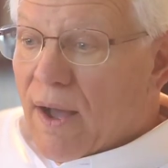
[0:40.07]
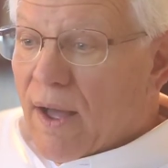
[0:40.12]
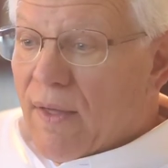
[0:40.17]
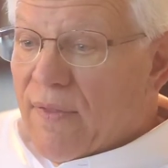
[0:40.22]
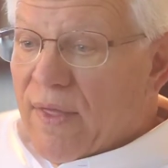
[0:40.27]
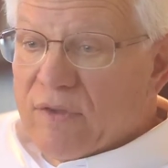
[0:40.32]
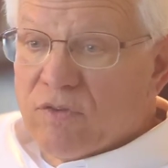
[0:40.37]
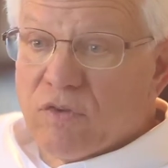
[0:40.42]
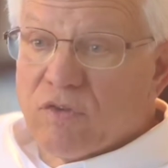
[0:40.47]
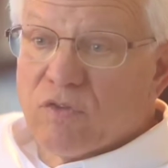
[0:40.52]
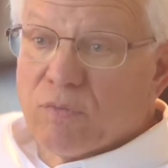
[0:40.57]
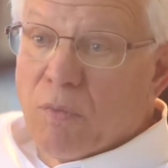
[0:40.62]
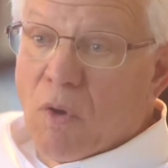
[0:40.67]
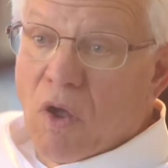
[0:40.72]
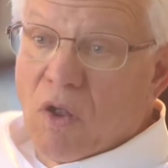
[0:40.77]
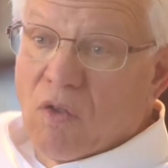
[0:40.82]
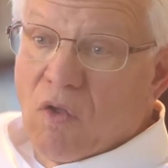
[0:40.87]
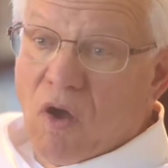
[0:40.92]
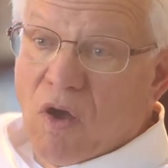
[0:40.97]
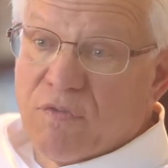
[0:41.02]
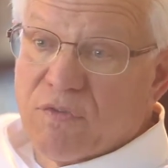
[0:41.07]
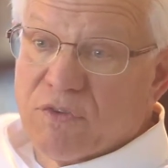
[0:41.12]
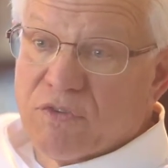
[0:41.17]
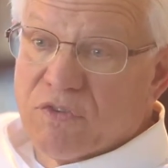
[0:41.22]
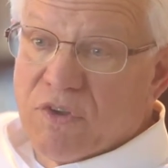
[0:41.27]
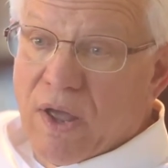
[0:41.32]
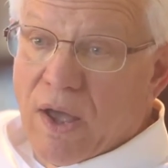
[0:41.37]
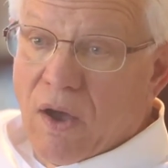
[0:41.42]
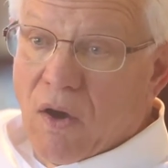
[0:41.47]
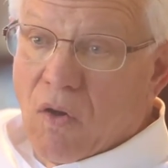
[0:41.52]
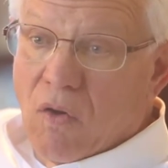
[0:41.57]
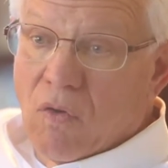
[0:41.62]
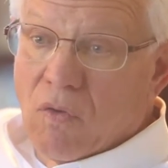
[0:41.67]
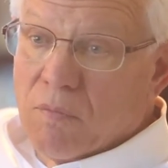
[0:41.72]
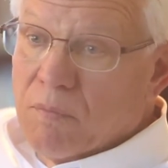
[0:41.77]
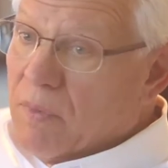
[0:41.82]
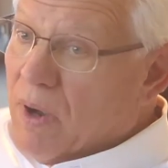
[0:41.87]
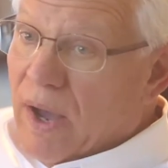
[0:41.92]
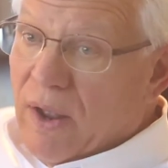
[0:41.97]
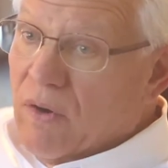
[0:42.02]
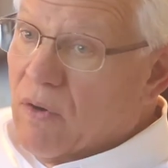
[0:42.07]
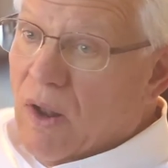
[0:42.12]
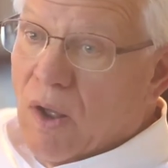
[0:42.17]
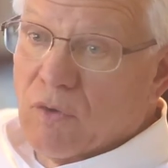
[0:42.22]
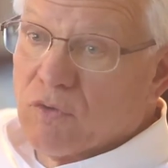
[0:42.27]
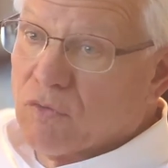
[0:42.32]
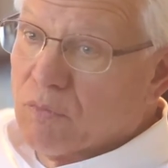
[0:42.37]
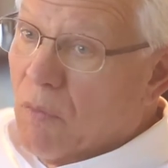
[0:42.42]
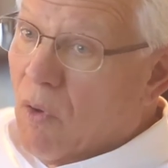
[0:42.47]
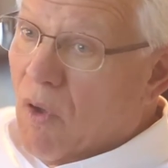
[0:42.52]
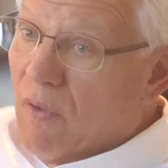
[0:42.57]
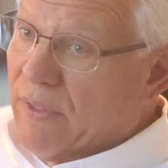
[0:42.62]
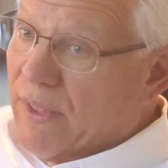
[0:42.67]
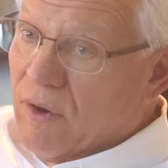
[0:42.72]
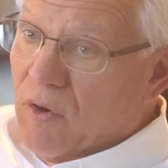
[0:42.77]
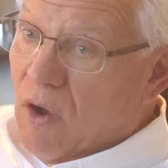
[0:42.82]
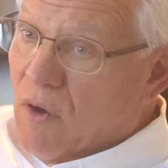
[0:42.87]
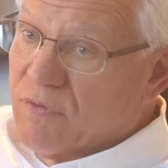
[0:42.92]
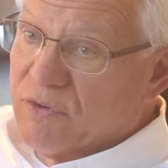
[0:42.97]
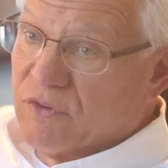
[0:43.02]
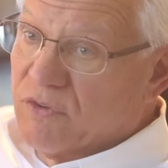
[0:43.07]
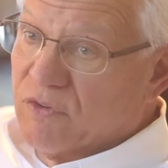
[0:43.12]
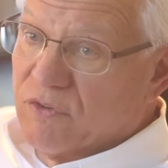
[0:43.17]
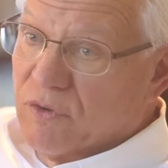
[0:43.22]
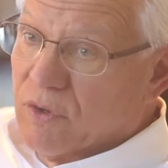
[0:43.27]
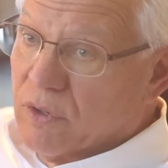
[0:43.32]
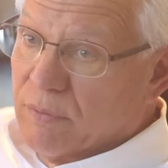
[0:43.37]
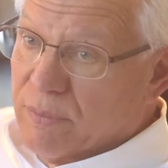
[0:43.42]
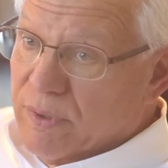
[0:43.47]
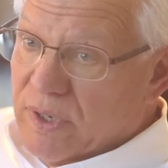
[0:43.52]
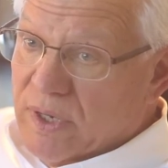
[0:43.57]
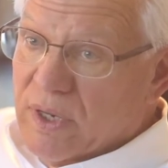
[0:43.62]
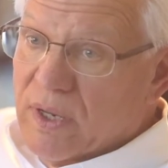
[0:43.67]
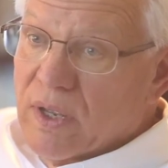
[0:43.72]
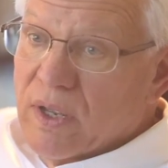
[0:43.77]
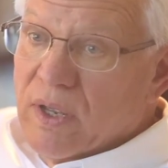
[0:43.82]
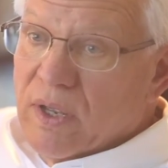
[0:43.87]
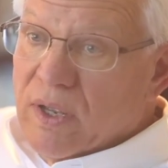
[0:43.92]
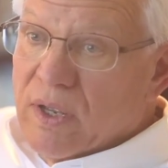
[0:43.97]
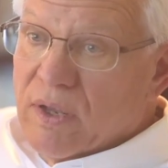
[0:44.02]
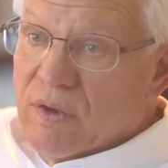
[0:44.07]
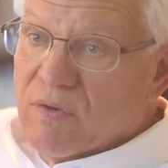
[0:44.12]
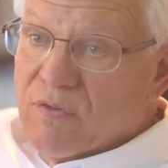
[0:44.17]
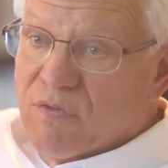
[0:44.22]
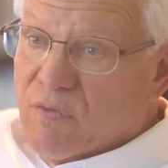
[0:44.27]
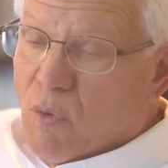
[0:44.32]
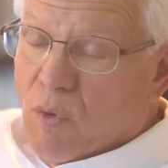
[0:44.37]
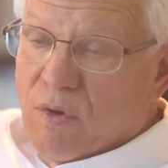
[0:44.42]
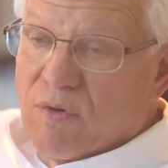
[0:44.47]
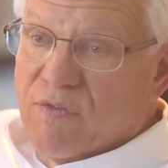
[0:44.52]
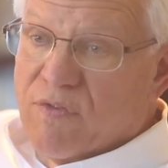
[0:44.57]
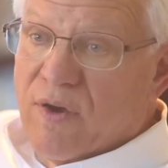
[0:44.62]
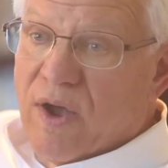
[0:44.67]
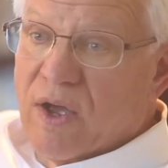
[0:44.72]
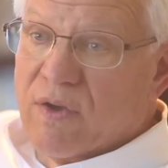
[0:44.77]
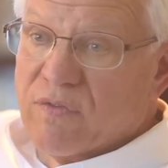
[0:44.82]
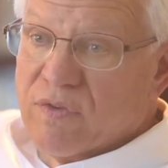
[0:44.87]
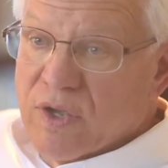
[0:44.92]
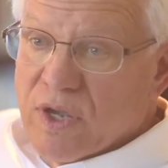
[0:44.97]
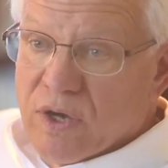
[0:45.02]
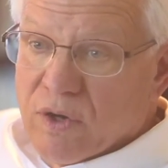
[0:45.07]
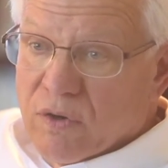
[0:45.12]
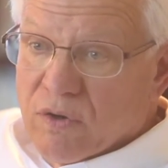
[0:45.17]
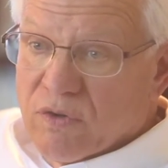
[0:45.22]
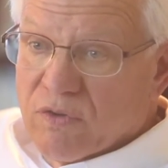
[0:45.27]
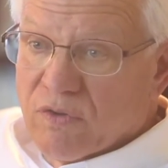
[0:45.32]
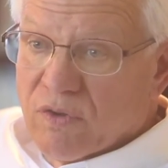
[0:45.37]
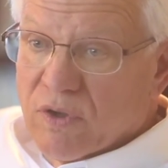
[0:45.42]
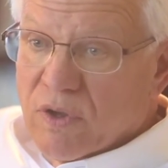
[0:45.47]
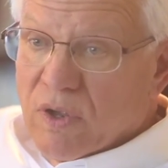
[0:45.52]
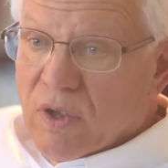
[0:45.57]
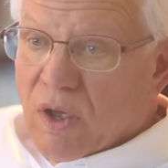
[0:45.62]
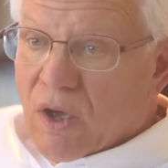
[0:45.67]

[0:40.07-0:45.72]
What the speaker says: That's a small office now. I don't know how small that office is going to be in 4 or 5 years,